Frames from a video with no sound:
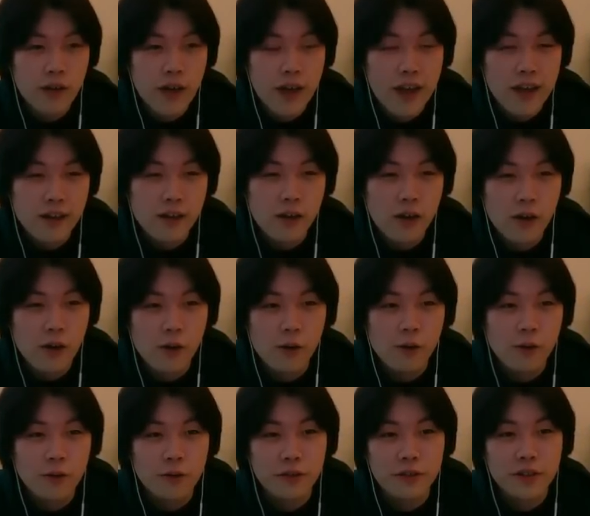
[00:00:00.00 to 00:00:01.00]
8
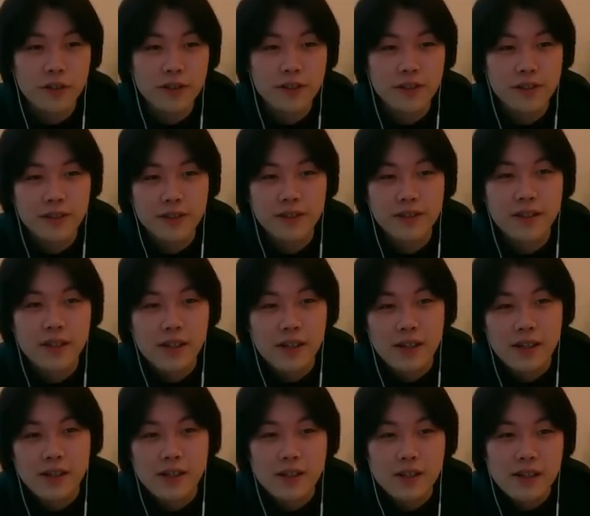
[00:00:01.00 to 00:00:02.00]
gold.
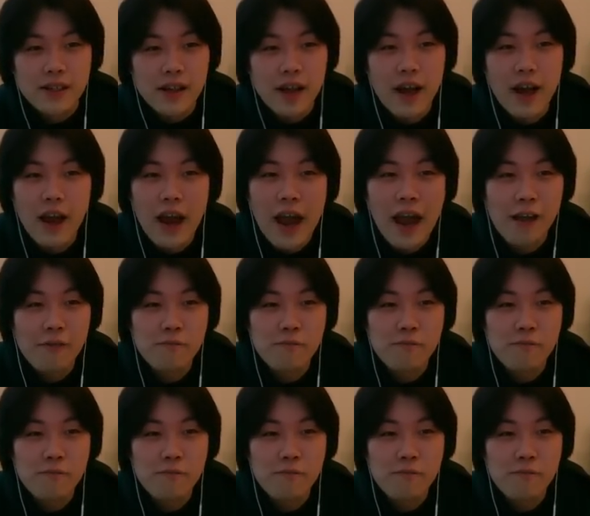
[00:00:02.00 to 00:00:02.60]
I have